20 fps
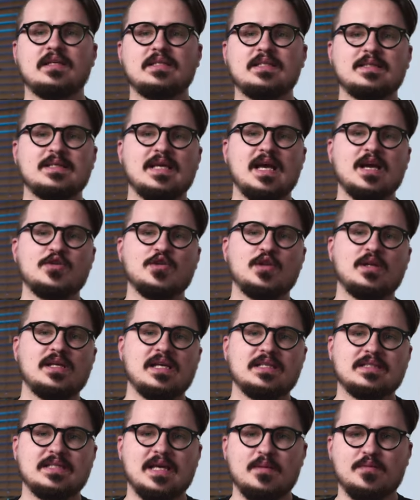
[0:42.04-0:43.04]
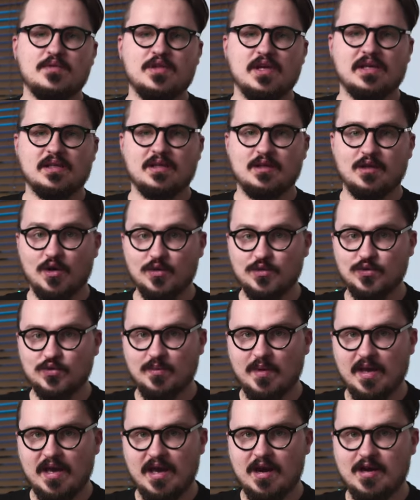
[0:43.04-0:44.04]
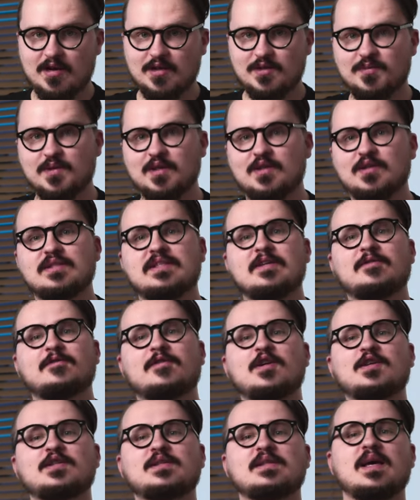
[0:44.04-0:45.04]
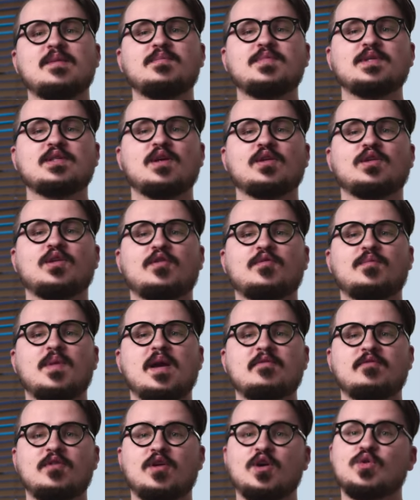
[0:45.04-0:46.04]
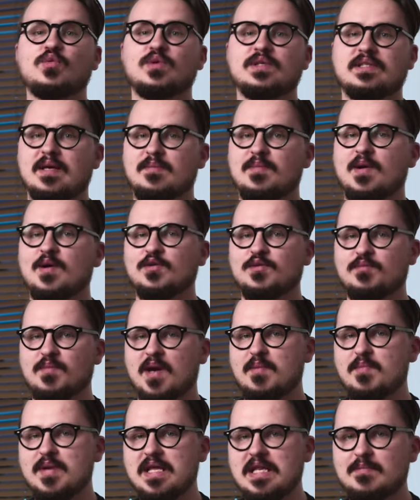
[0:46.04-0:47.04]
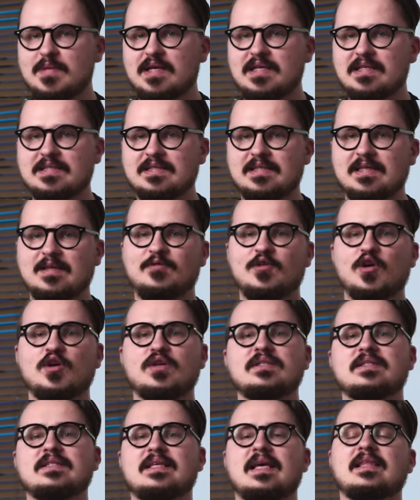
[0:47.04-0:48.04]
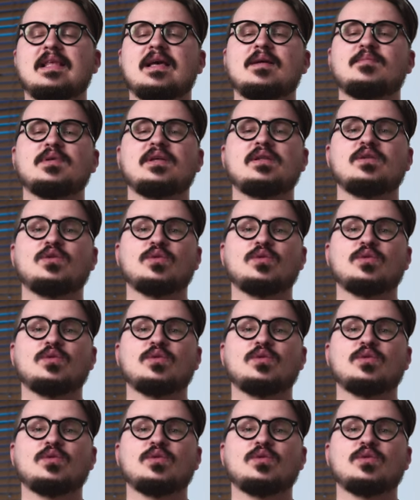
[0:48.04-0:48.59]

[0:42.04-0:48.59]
This is actually a subject close to my heart because the first episode of my vlog was about my minimalistic vlogging setup in